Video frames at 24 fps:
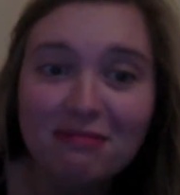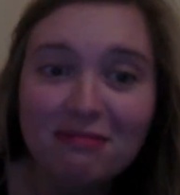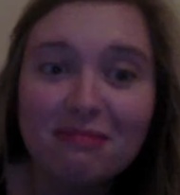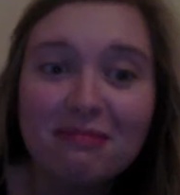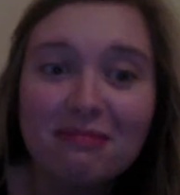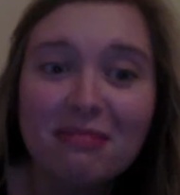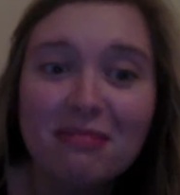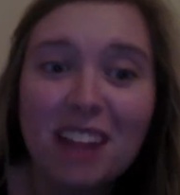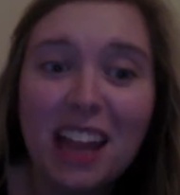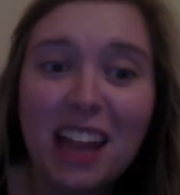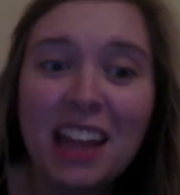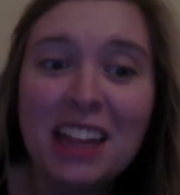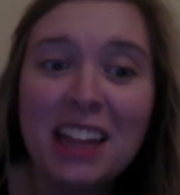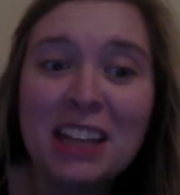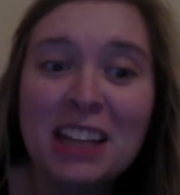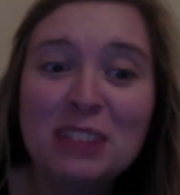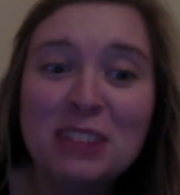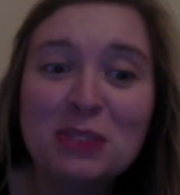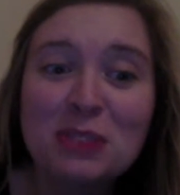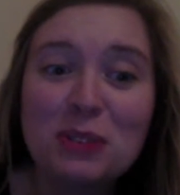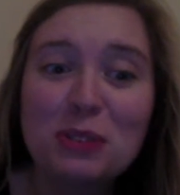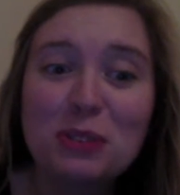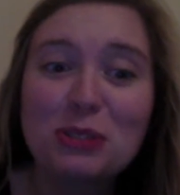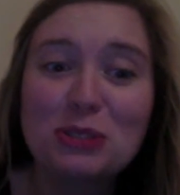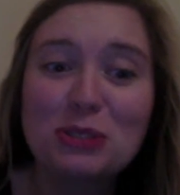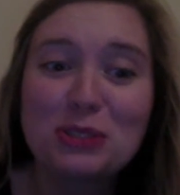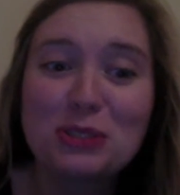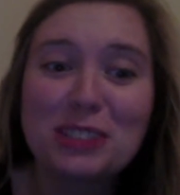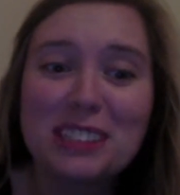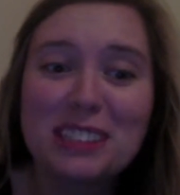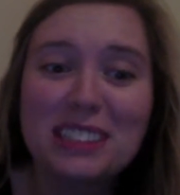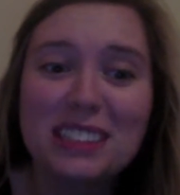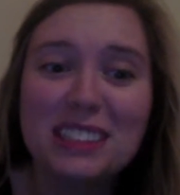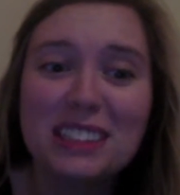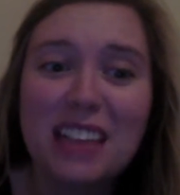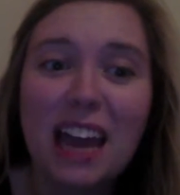and this one was really
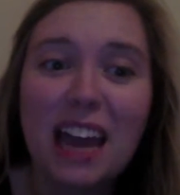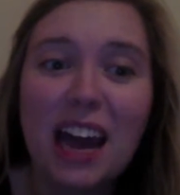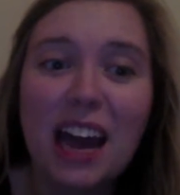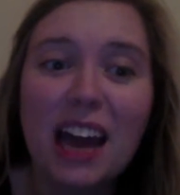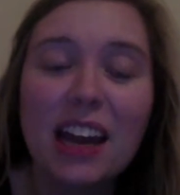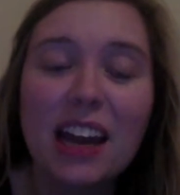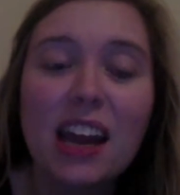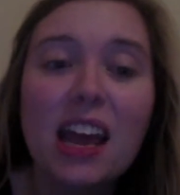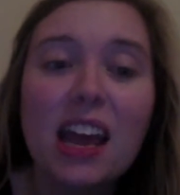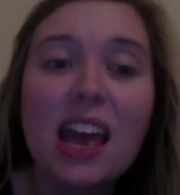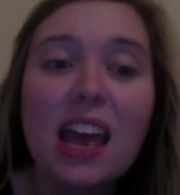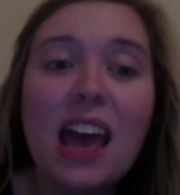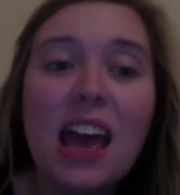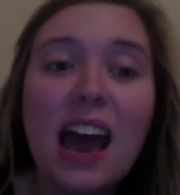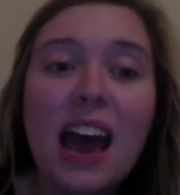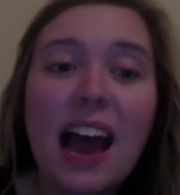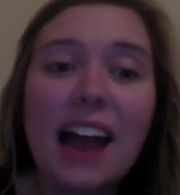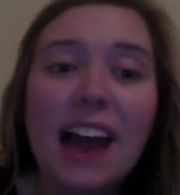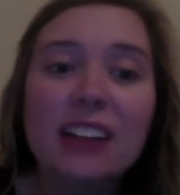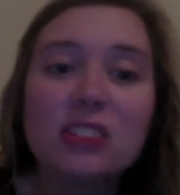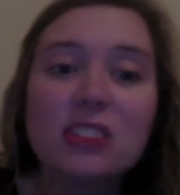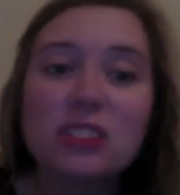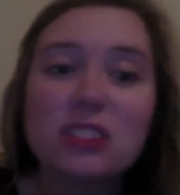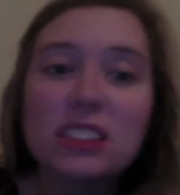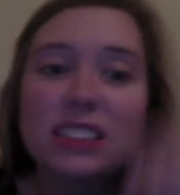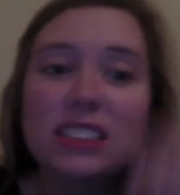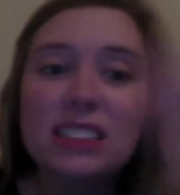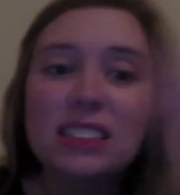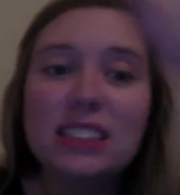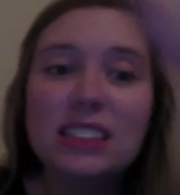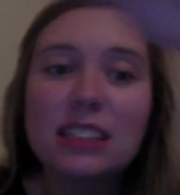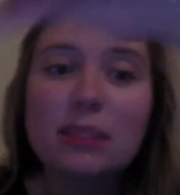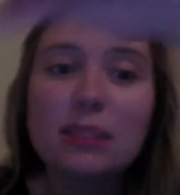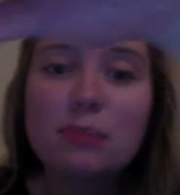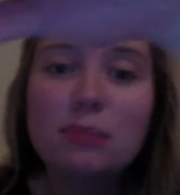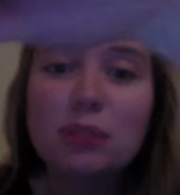sad. I actually did
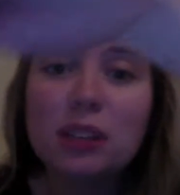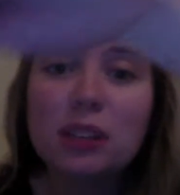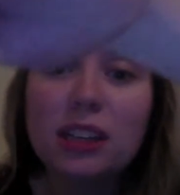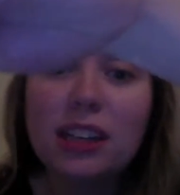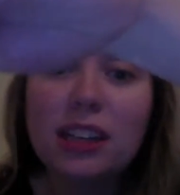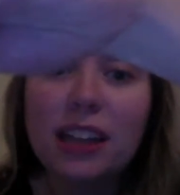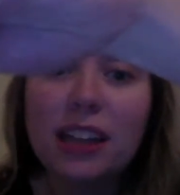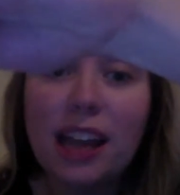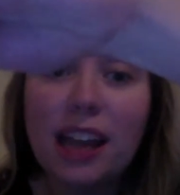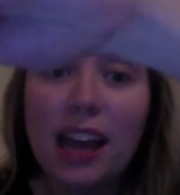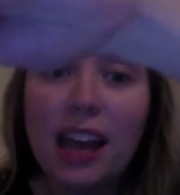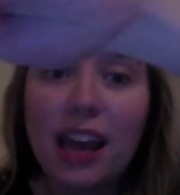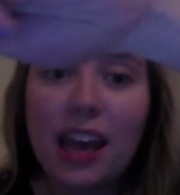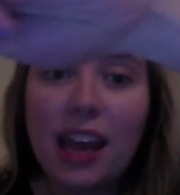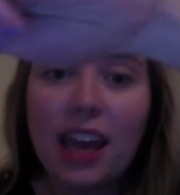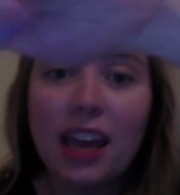put a